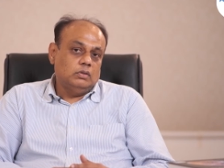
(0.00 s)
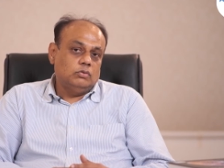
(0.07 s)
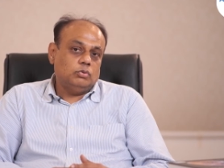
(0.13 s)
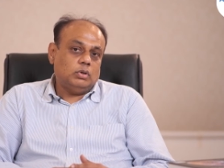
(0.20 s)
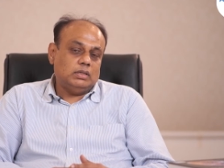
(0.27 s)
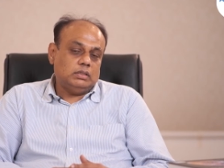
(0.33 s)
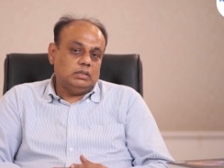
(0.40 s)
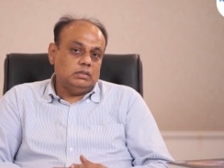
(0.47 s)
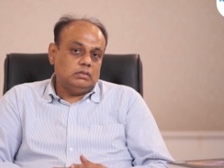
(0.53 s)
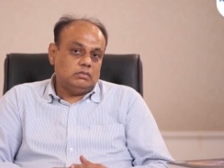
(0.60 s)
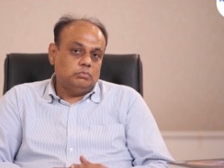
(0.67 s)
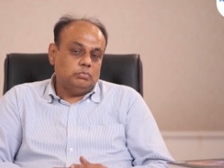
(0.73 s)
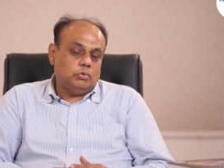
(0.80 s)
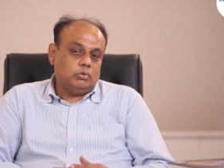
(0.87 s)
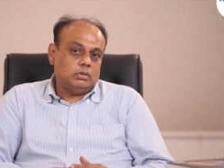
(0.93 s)
So, I think it's
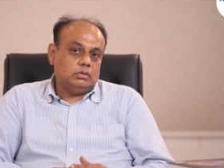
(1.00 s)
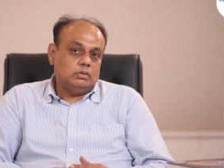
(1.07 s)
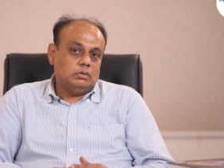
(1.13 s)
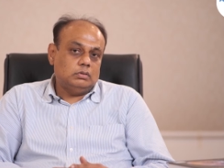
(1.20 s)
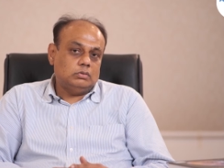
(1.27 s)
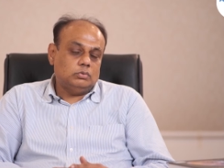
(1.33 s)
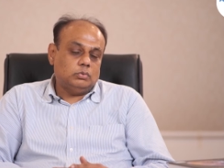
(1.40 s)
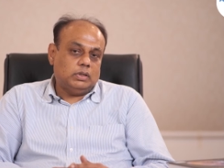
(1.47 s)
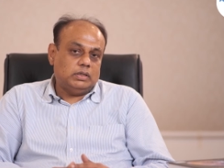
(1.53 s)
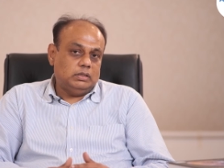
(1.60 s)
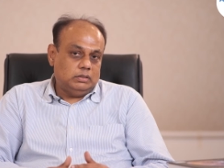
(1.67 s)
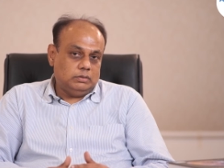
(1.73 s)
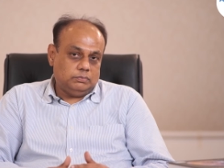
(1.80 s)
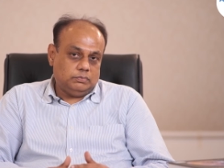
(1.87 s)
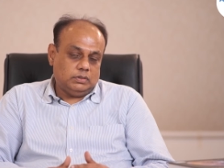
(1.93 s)
important to
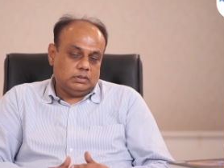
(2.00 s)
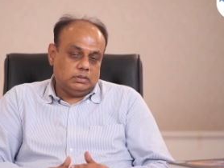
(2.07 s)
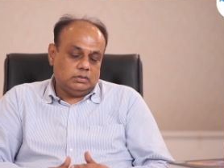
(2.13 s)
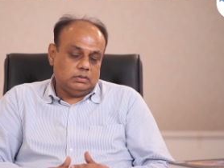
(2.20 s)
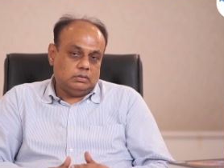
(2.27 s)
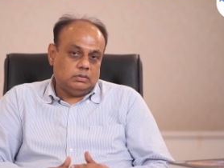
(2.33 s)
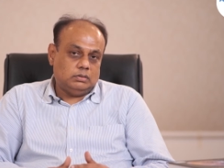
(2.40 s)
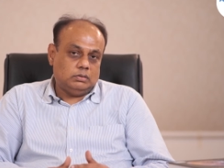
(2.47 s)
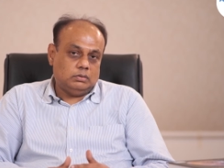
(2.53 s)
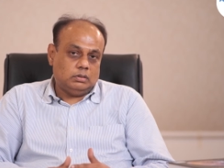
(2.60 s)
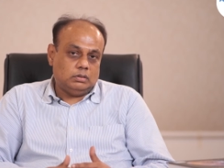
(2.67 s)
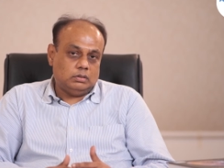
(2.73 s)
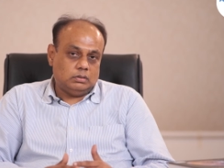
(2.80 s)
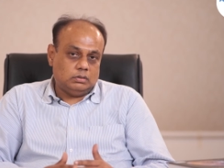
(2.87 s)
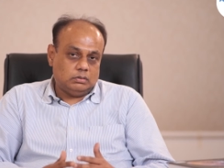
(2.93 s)
identify
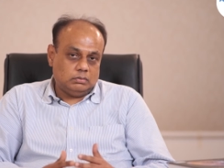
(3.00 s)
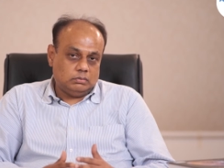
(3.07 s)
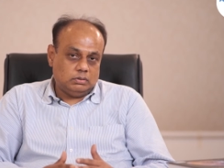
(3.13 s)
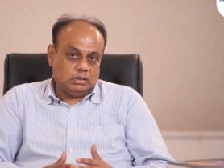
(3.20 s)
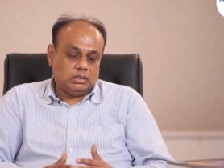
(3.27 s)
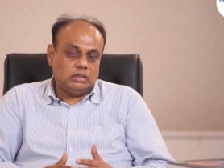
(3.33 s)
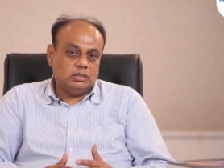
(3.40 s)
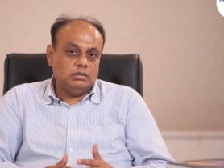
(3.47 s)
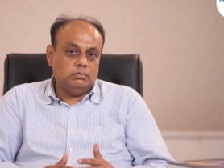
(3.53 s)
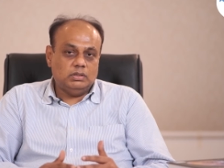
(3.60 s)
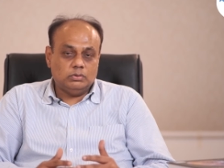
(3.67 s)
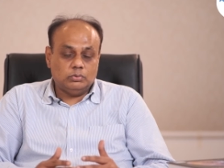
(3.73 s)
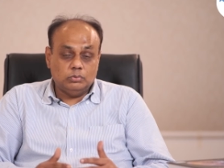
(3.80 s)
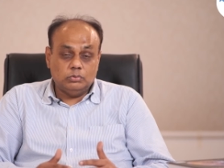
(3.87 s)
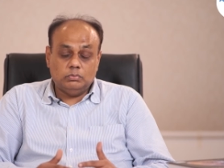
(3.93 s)
uh, that
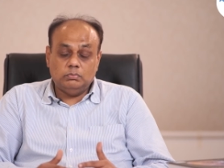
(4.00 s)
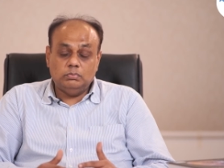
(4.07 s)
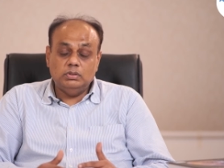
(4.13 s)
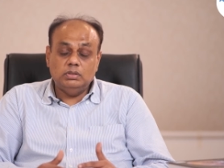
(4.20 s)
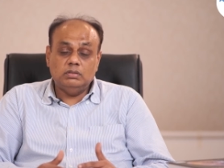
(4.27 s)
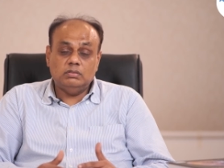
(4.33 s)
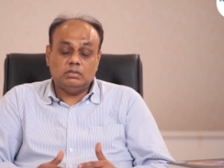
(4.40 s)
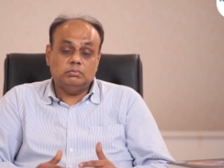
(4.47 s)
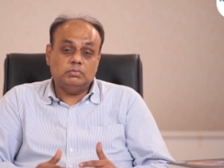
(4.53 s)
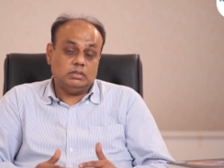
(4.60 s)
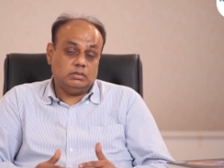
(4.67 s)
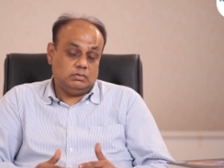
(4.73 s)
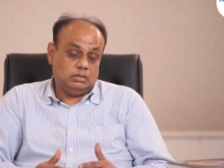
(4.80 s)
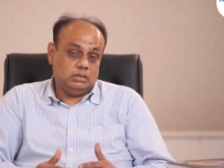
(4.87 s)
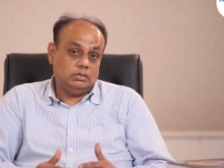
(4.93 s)
anemia could be
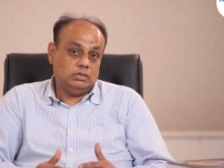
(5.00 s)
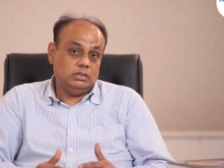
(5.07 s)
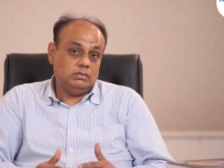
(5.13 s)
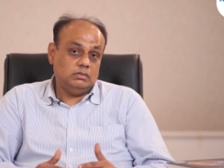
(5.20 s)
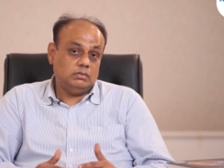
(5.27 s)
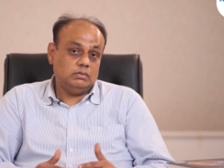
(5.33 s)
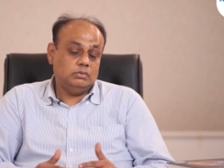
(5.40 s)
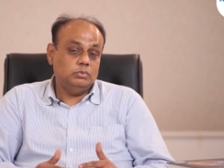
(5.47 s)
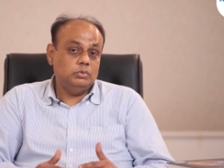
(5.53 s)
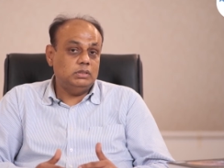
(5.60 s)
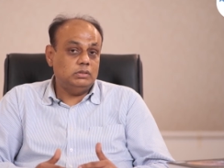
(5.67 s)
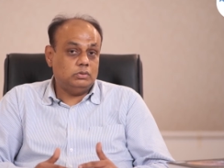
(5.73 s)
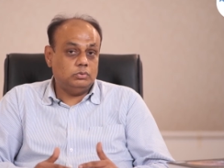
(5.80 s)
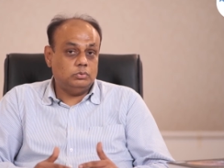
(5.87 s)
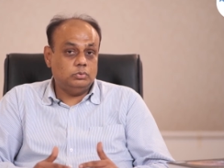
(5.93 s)
something serious, you
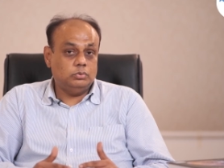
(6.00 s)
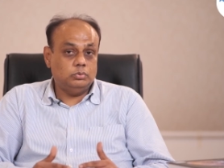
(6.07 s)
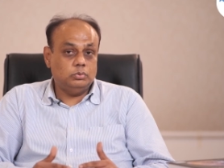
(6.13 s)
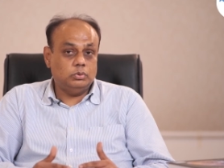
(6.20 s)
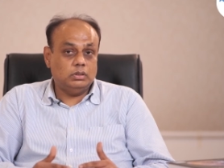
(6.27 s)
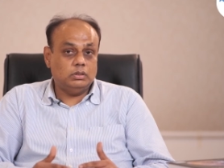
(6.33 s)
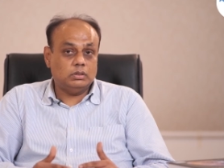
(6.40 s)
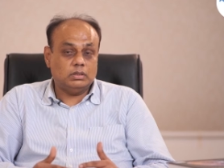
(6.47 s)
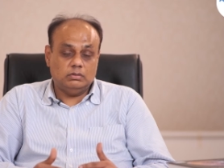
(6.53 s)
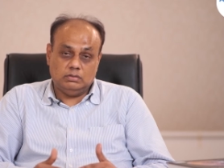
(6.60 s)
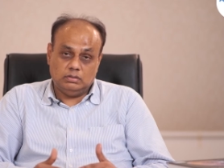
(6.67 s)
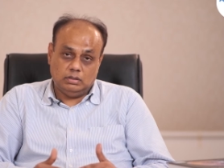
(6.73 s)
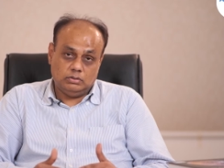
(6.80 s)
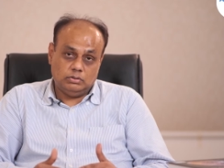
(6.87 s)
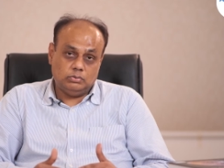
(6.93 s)
need to uh,
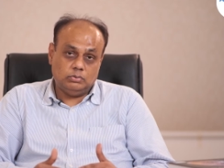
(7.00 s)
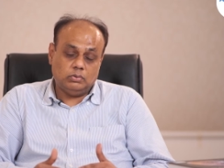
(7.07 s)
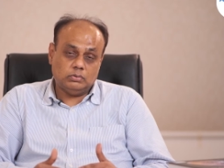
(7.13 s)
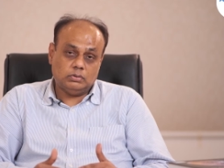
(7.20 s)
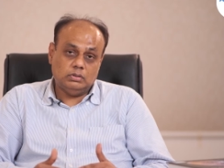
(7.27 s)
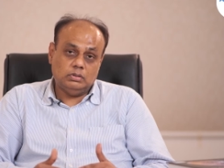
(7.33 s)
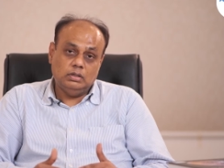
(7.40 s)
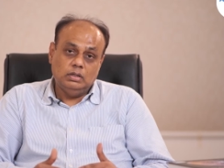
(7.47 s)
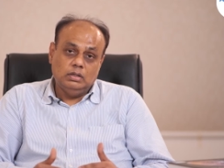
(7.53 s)
consult your doctor.